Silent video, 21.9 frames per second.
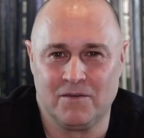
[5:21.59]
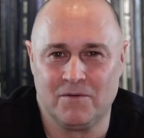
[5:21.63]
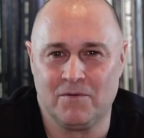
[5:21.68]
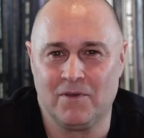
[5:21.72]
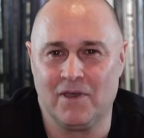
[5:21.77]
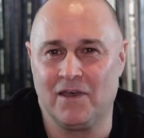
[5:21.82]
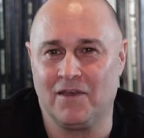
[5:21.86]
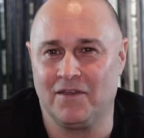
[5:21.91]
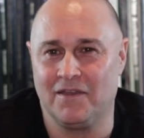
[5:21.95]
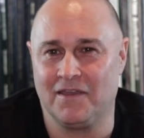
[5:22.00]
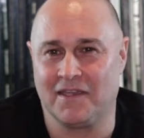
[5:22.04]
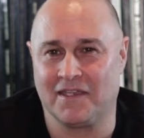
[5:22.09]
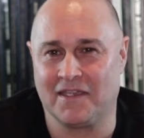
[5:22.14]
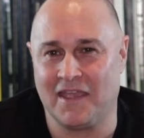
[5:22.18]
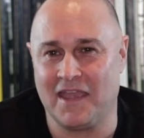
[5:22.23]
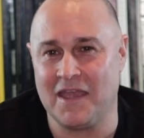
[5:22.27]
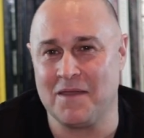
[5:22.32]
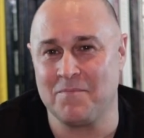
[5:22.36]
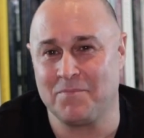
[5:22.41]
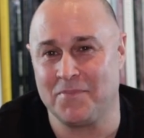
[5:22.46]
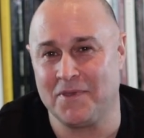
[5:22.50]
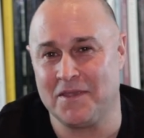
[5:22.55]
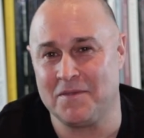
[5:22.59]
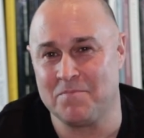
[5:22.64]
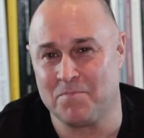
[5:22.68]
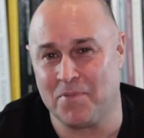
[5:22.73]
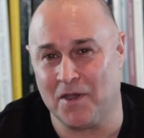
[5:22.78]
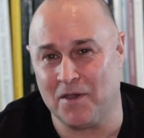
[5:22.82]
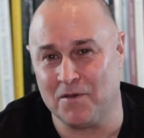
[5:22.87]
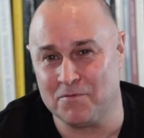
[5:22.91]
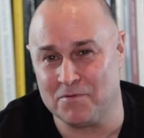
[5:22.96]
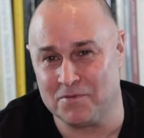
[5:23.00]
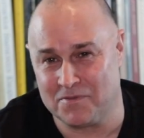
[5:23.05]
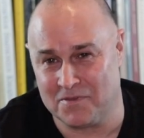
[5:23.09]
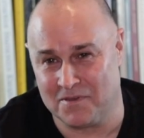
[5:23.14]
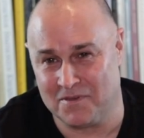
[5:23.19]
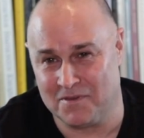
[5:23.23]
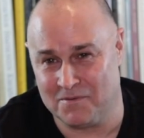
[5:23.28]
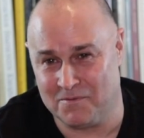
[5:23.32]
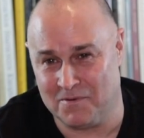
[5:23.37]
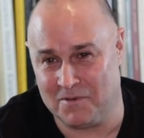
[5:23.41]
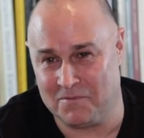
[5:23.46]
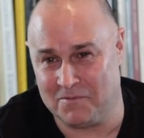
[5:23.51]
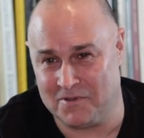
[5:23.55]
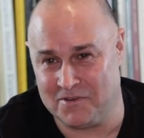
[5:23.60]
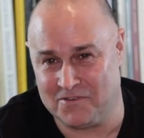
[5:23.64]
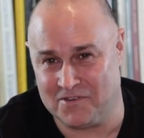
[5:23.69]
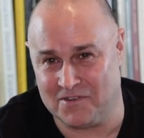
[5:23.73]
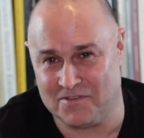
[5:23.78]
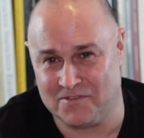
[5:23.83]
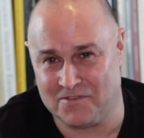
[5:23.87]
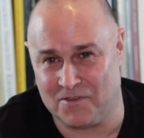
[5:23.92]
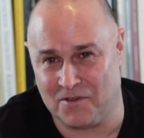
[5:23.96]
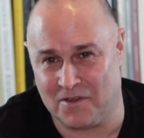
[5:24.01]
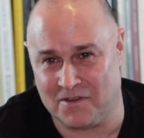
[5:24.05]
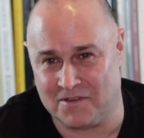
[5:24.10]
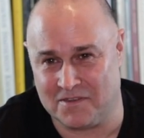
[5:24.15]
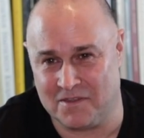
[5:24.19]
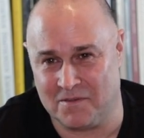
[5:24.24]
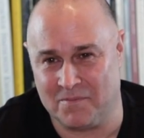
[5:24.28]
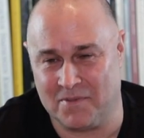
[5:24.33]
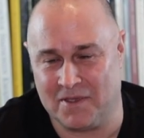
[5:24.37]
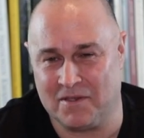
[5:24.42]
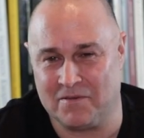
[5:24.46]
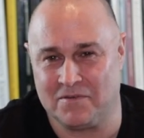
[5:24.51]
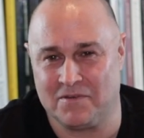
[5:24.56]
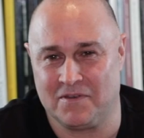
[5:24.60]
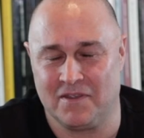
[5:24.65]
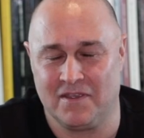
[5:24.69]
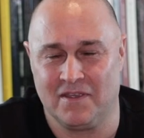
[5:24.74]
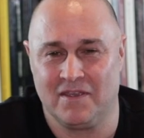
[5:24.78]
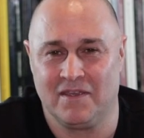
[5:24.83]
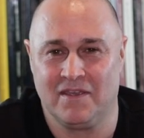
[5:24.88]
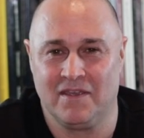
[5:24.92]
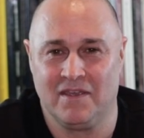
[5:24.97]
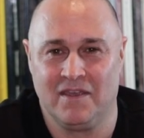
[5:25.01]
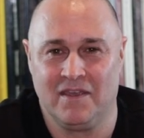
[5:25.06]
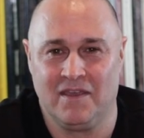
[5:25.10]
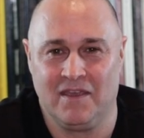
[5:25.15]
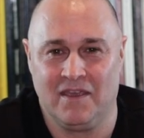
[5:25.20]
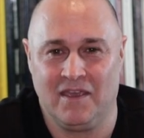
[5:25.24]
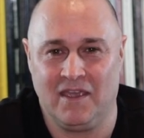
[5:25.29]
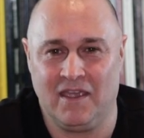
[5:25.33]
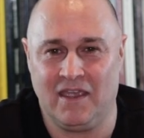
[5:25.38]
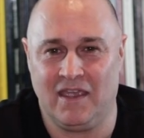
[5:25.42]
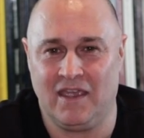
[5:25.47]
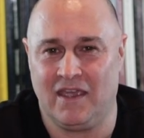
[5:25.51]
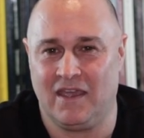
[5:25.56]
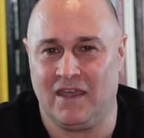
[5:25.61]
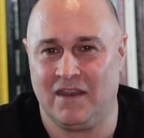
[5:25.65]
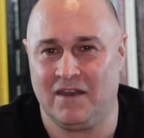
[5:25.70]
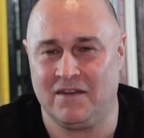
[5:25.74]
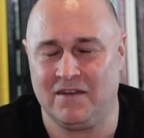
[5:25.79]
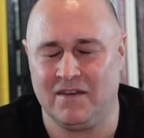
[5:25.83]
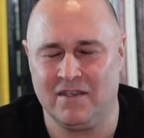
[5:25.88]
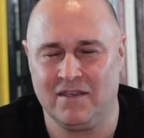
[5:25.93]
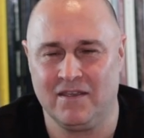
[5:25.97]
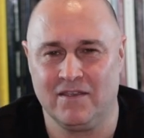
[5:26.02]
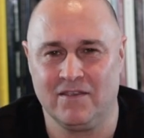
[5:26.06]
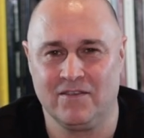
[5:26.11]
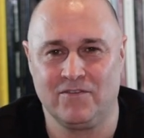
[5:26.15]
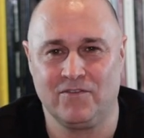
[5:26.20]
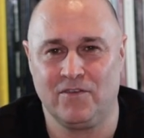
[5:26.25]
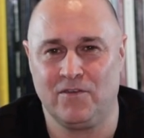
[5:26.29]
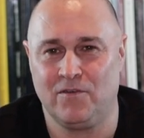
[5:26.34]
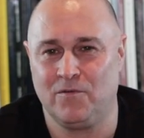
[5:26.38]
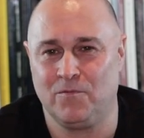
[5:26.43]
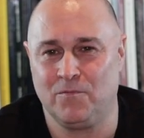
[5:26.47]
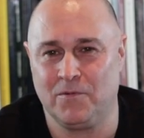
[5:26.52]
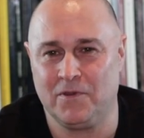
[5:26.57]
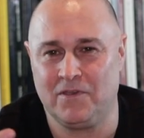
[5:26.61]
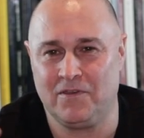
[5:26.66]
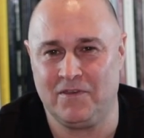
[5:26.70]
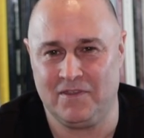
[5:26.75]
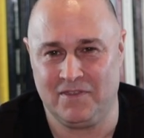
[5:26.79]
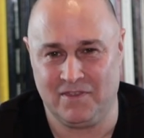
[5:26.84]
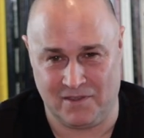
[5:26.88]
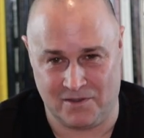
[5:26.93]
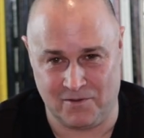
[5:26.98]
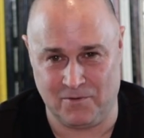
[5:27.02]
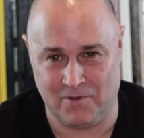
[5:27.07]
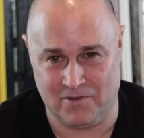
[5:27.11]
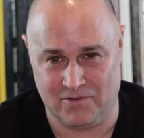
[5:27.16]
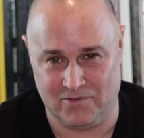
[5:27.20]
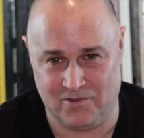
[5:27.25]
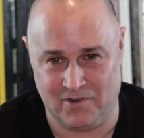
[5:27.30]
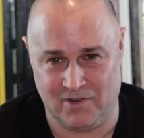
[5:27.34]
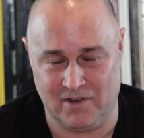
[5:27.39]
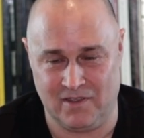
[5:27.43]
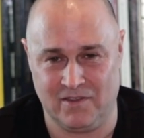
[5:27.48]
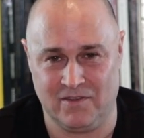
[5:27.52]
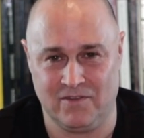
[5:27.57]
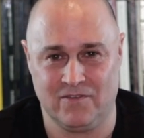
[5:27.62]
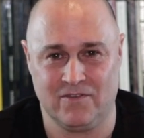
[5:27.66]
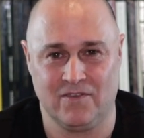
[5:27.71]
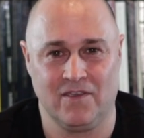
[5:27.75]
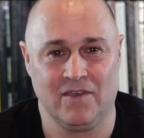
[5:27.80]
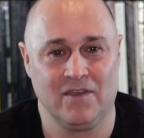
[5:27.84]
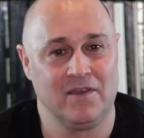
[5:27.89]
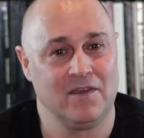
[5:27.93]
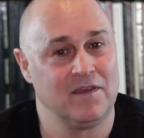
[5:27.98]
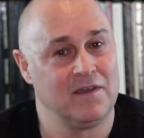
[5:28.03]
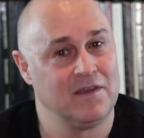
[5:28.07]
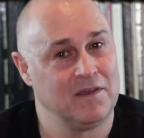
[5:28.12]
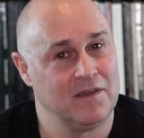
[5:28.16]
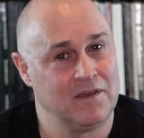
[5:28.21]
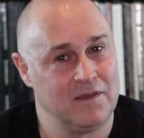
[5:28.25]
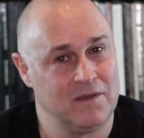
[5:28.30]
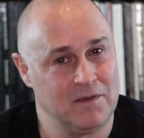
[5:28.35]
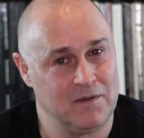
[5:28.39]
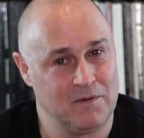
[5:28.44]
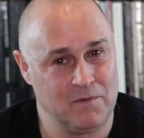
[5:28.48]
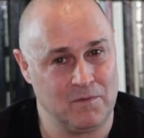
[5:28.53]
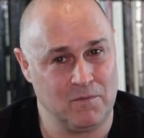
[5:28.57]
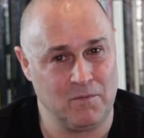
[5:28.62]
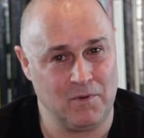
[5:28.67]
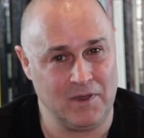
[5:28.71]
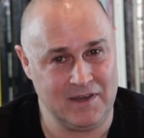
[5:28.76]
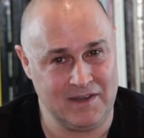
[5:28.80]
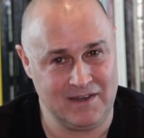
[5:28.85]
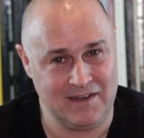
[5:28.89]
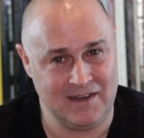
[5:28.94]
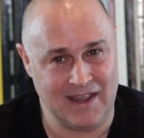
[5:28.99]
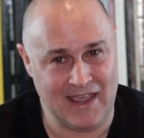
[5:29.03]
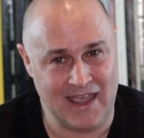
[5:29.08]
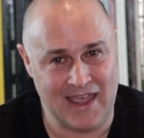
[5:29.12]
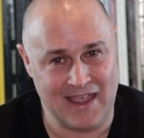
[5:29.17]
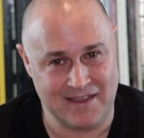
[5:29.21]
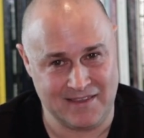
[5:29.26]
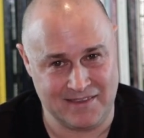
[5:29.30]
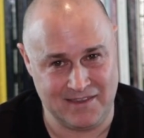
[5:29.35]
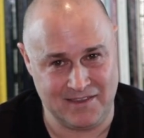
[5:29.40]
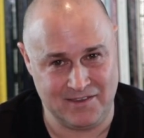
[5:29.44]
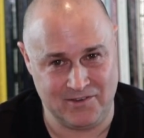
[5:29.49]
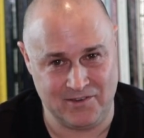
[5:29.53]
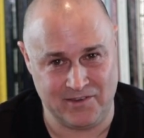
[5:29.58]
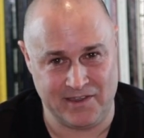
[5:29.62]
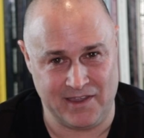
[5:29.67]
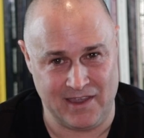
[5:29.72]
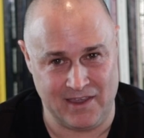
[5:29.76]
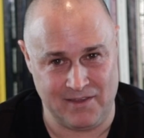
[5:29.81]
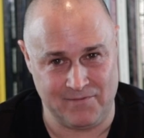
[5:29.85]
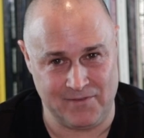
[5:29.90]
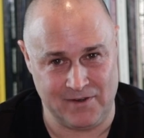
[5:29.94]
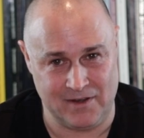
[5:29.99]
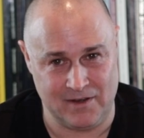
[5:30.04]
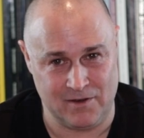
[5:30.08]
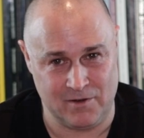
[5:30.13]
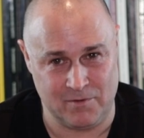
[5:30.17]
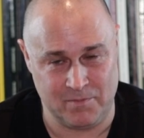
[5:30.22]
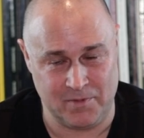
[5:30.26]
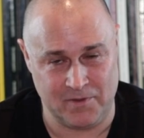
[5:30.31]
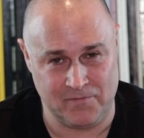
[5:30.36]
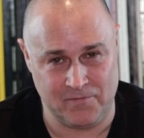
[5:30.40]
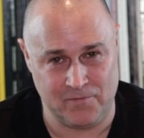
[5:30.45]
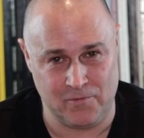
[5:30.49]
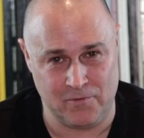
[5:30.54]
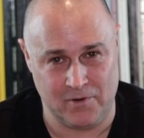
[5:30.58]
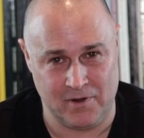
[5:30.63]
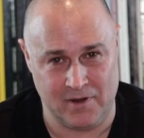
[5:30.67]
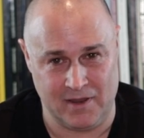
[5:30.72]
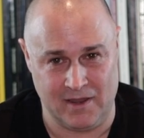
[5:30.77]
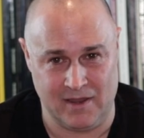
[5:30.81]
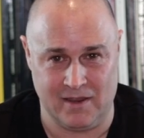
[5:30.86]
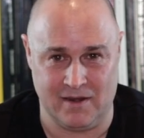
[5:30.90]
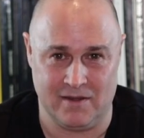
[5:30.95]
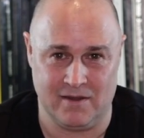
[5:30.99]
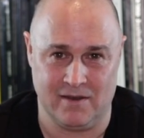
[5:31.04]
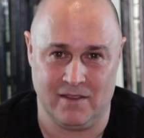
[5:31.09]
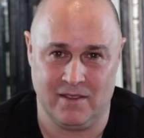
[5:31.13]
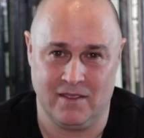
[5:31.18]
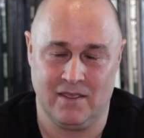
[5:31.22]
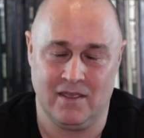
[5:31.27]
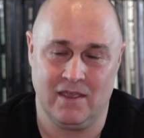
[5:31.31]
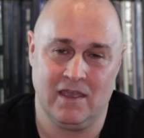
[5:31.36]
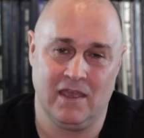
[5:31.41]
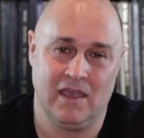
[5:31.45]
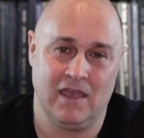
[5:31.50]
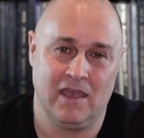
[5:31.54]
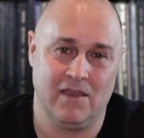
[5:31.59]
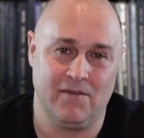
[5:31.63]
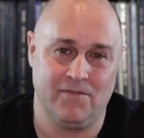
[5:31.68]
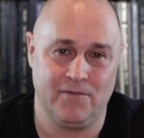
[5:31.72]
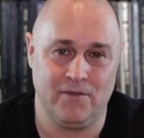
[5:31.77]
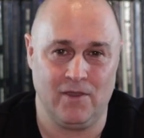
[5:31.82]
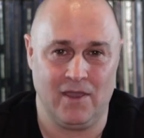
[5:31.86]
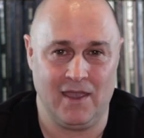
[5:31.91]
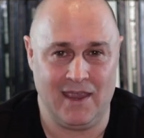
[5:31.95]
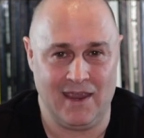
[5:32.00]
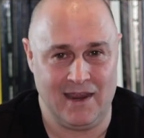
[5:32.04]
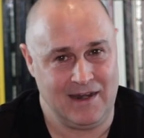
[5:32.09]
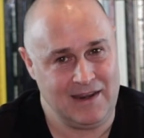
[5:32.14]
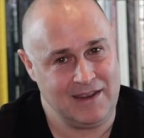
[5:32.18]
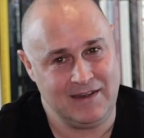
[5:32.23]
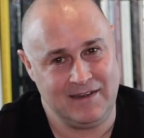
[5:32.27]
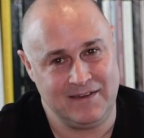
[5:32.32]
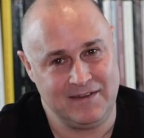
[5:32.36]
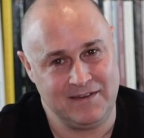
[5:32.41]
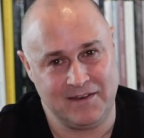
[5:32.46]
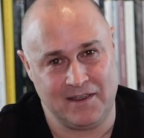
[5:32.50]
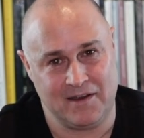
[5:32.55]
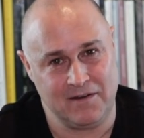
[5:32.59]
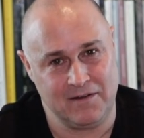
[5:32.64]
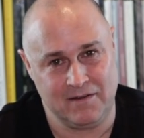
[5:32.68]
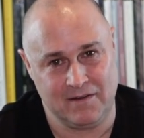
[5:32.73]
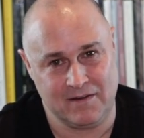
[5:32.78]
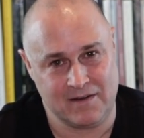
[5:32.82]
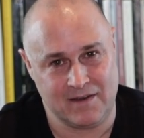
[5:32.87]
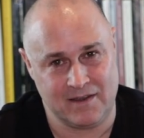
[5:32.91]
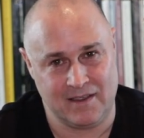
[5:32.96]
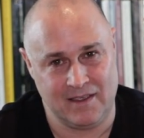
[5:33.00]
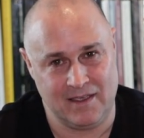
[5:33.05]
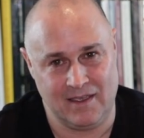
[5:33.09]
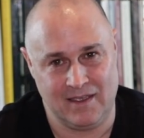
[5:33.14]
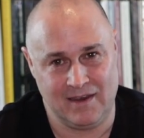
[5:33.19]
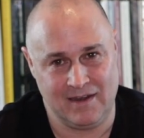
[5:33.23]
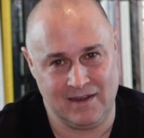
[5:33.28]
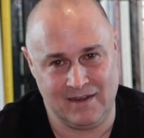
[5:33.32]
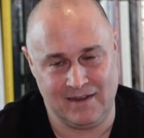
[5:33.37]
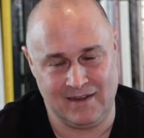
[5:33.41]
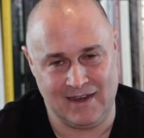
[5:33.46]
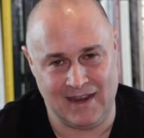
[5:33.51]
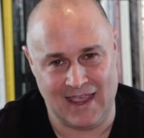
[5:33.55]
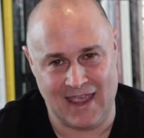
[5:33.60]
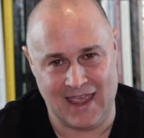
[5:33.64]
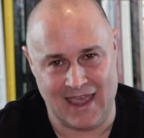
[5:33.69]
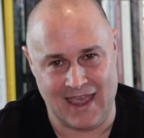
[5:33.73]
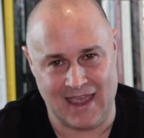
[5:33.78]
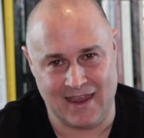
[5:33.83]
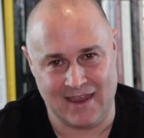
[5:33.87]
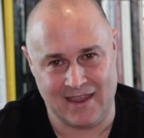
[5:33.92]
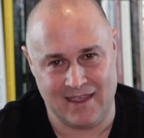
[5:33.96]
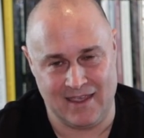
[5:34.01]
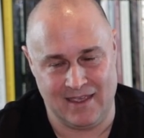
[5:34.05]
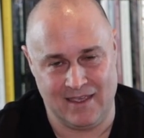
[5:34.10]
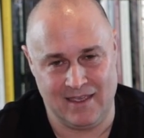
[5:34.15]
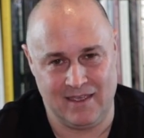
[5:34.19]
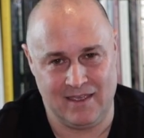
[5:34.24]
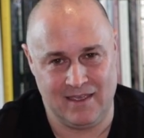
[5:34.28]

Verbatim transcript: Well, it can't be both, what we just talked about. And so really the question is, what DAC did you have in there beforehand? If you had a dark DAC,